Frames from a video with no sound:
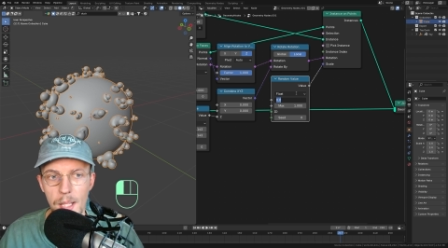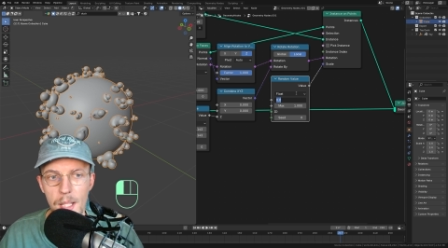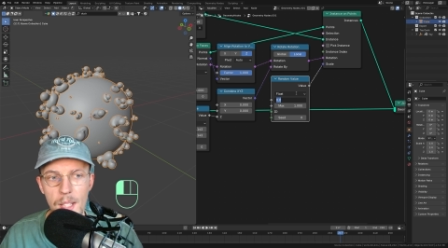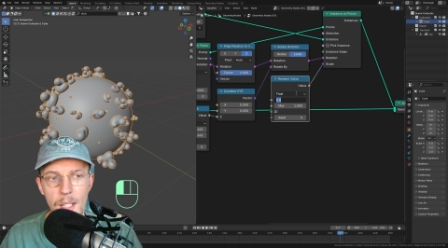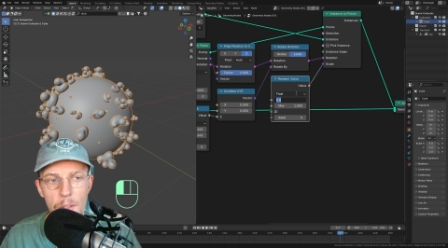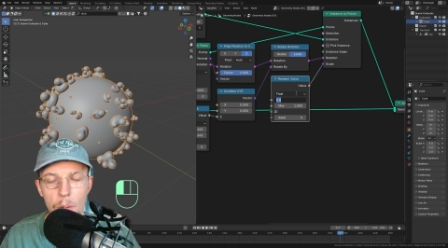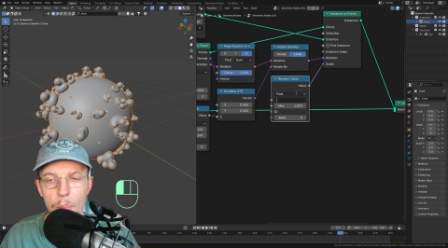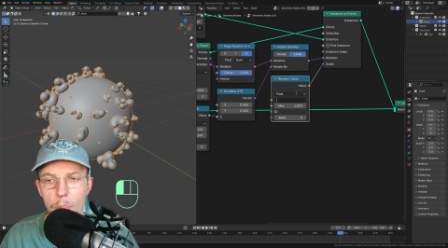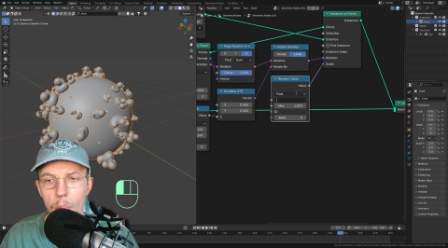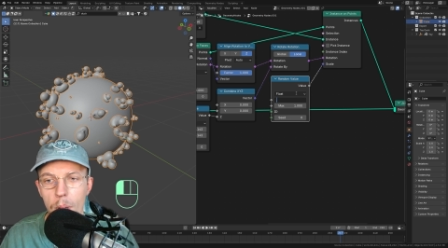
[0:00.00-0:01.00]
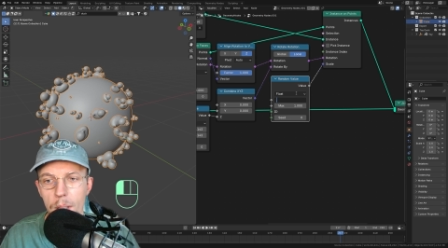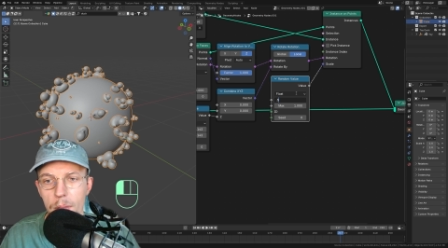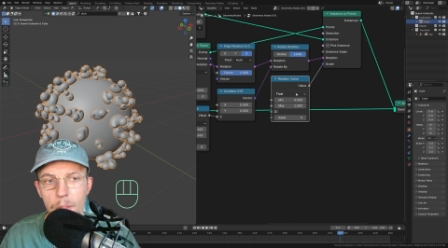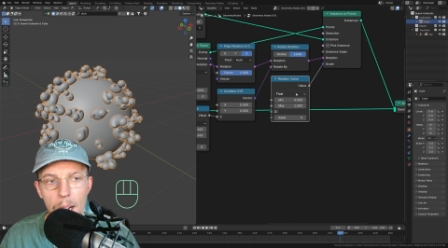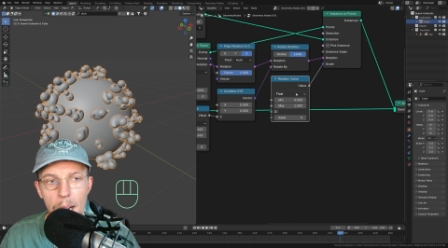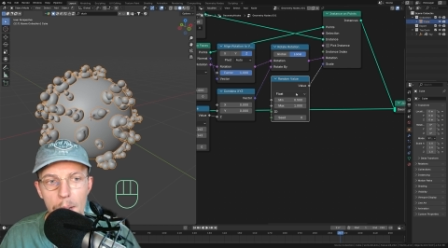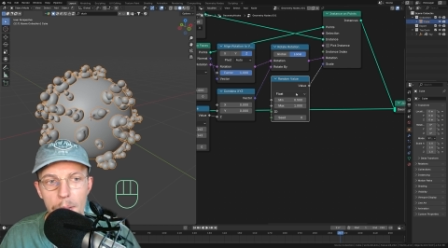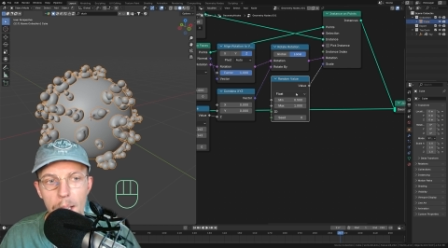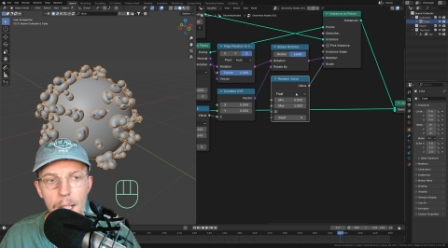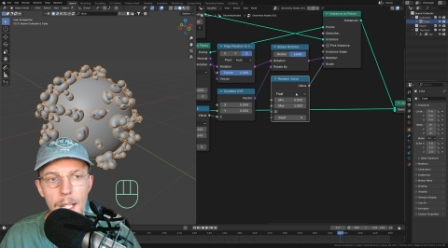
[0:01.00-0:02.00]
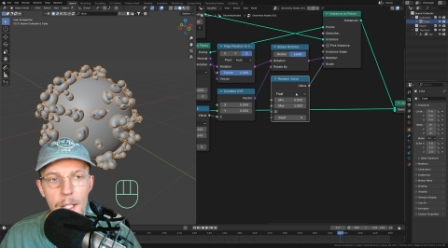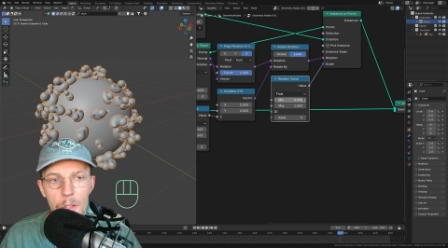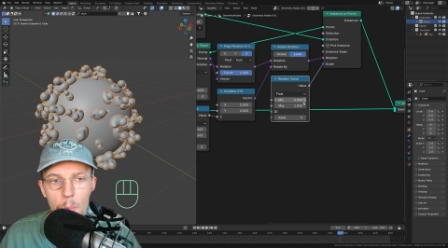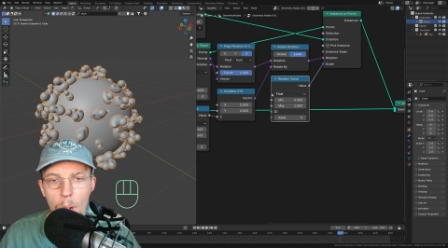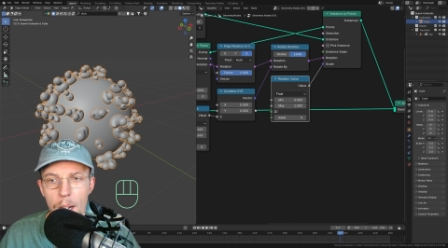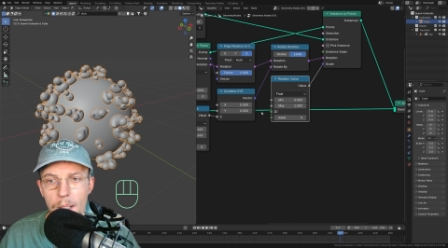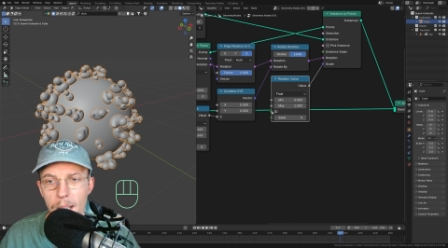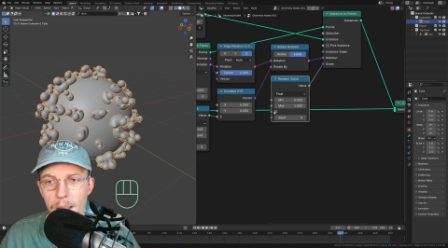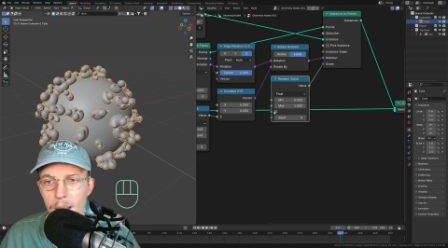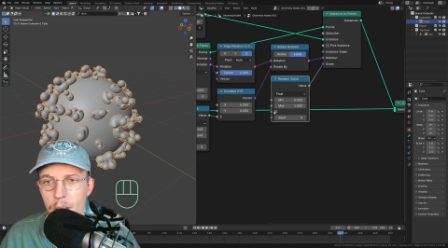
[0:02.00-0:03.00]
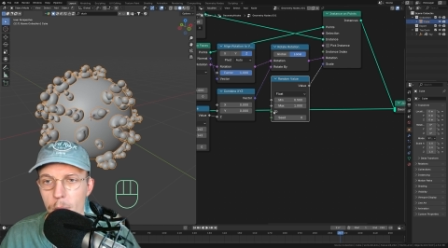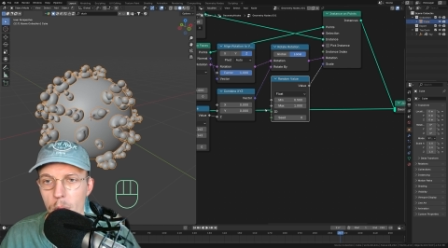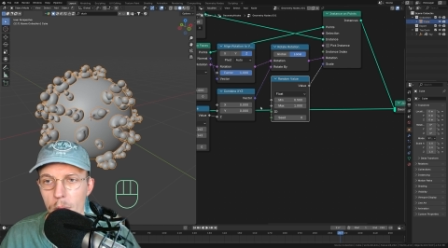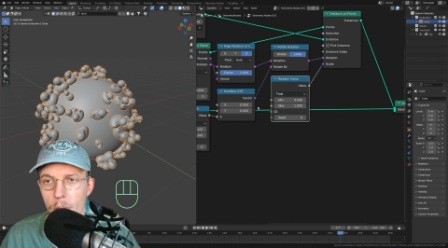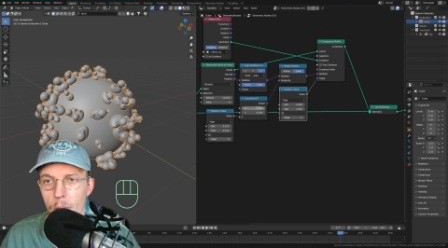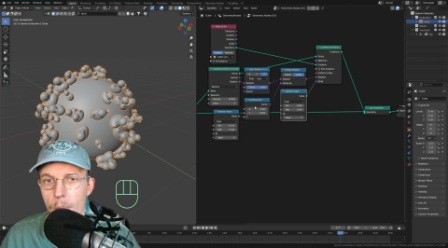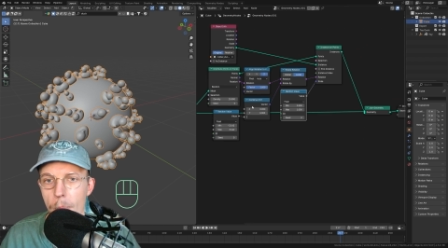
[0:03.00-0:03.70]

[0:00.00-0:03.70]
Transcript: Let's set this from zero point five to one, and that's beautiful.